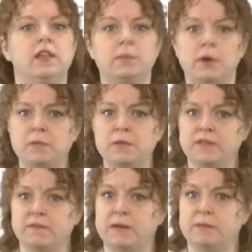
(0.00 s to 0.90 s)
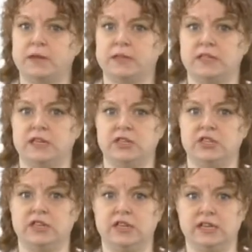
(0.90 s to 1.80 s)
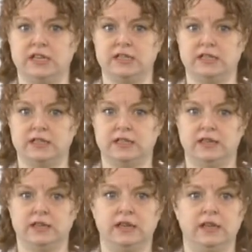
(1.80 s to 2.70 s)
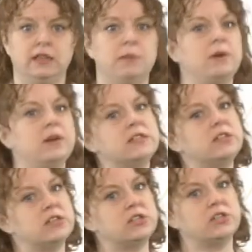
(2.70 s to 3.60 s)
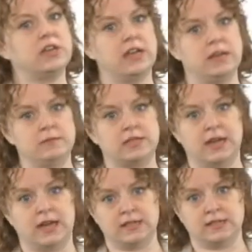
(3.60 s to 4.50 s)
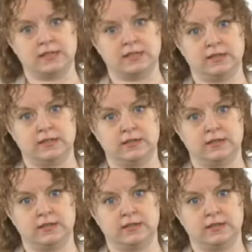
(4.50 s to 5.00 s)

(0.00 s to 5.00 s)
The purpose of my presentation is. The presentation aims at.